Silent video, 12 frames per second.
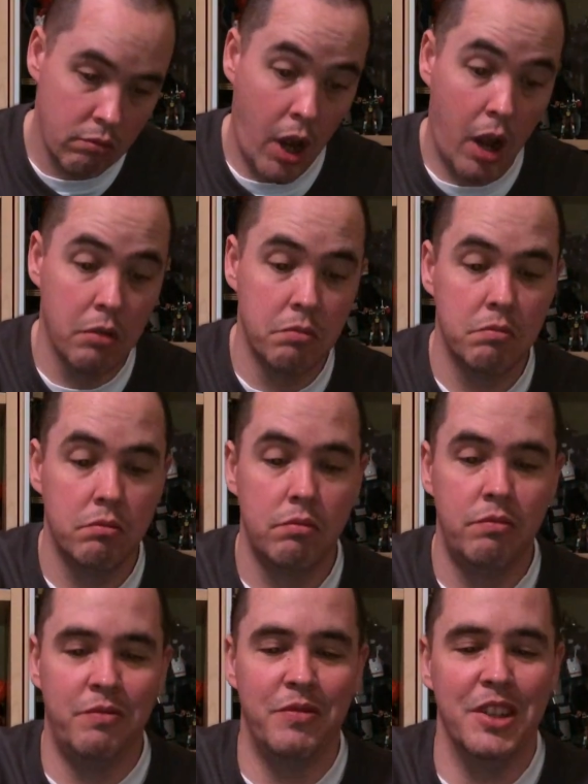Ah,
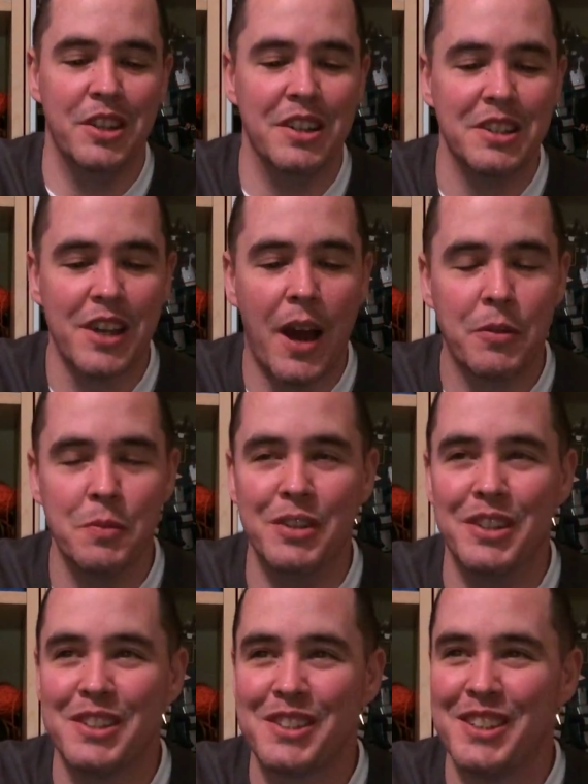and it's
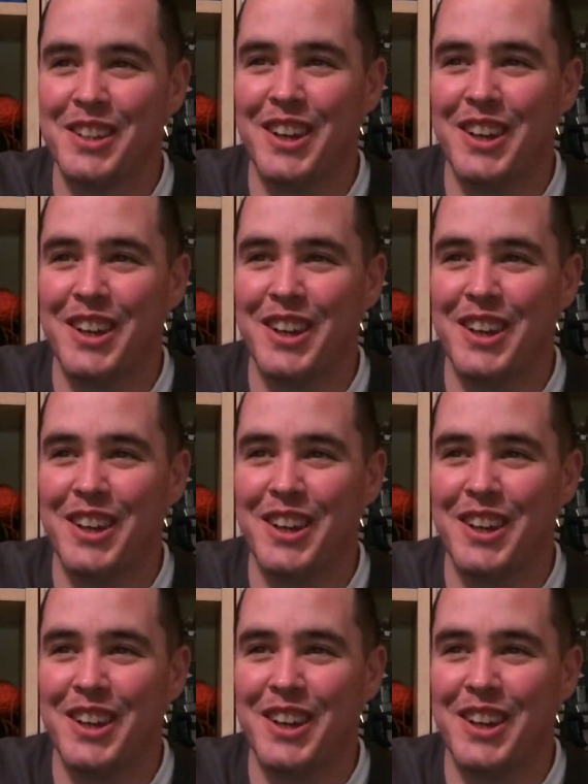Optimus.